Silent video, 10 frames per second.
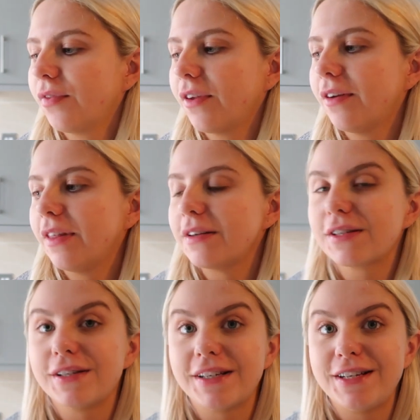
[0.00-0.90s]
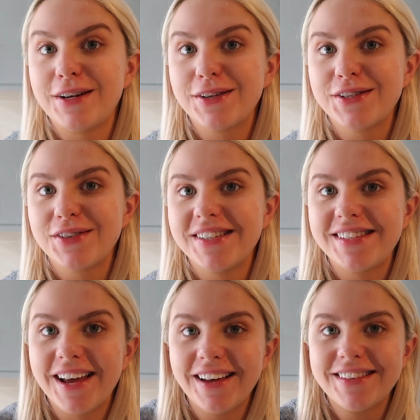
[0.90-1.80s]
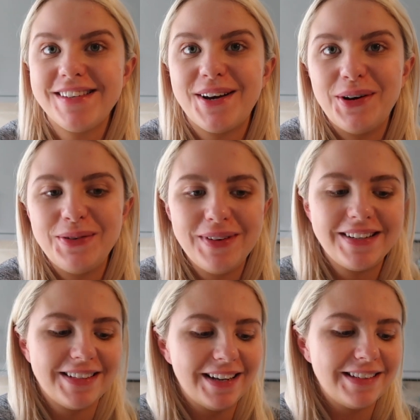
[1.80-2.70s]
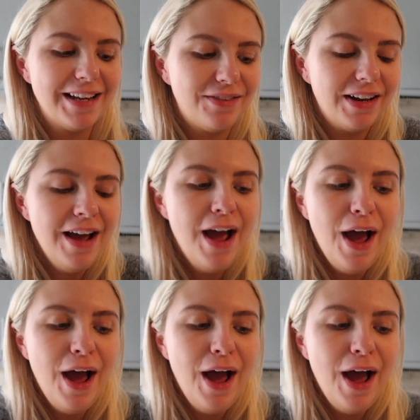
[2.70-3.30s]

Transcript: Because I didn't answer his text, he called me to say he's leaving.